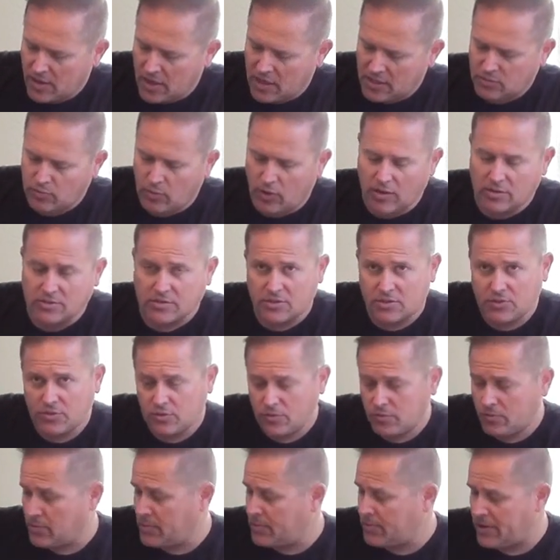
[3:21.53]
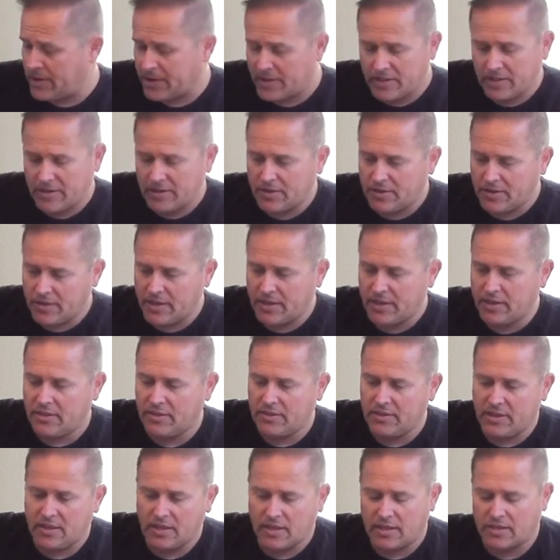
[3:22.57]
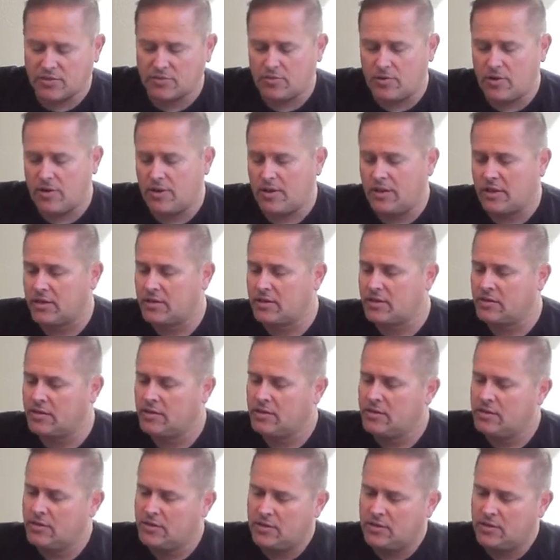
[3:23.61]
as well as the 2-in-1 regulator in the electronic